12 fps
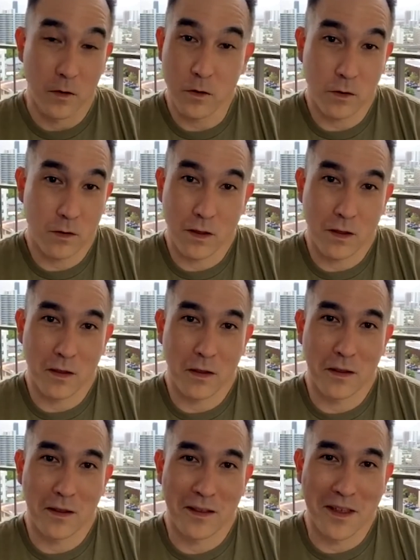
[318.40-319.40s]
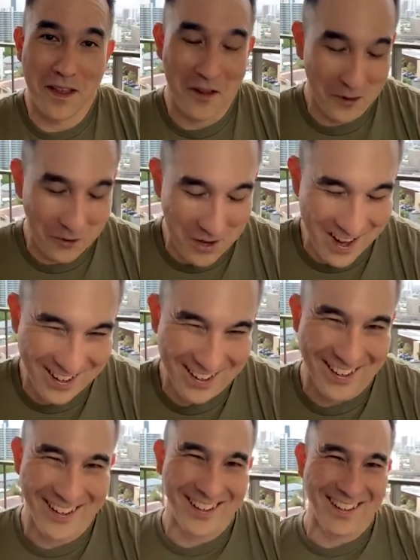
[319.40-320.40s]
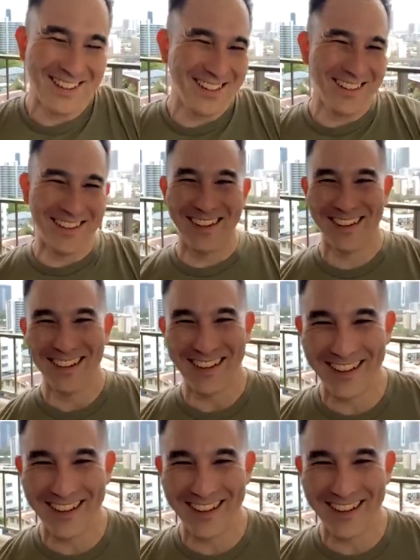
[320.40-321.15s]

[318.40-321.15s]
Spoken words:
you continue. By the way, I'm having a cocktail. Do you have